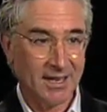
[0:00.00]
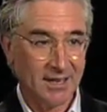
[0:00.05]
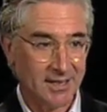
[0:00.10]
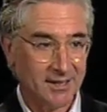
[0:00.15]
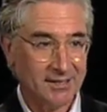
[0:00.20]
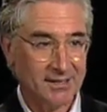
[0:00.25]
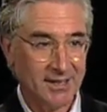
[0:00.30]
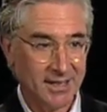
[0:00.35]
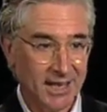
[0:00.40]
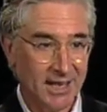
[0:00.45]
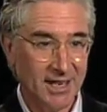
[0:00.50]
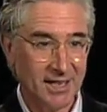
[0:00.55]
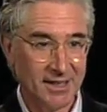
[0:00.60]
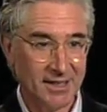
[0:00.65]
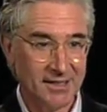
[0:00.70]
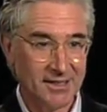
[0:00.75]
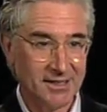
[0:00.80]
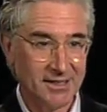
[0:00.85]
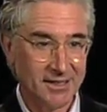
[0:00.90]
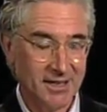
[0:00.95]
this kid,
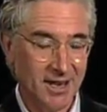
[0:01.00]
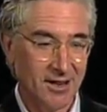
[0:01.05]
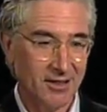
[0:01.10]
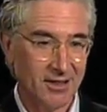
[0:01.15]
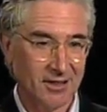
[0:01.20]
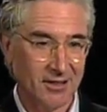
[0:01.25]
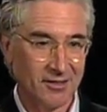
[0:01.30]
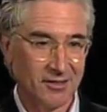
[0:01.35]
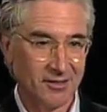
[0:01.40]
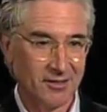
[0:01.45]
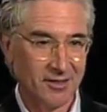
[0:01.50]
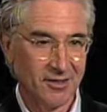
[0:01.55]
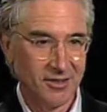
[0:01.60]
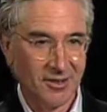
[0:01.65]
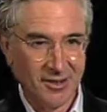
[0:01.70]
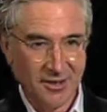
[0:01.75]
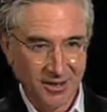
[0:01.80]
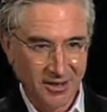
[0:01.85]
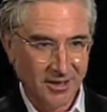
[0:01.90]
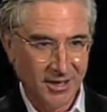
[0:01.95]
this Italian
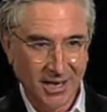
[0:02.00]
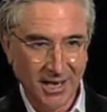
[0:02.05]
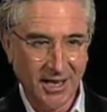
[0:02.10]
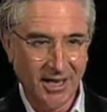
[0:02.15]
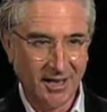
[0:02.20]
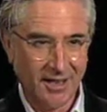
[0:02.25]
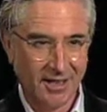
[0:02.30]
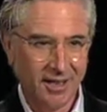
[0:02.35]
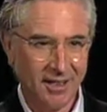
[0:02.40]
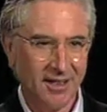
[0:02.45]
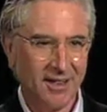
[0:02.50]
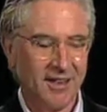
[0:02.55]
kid.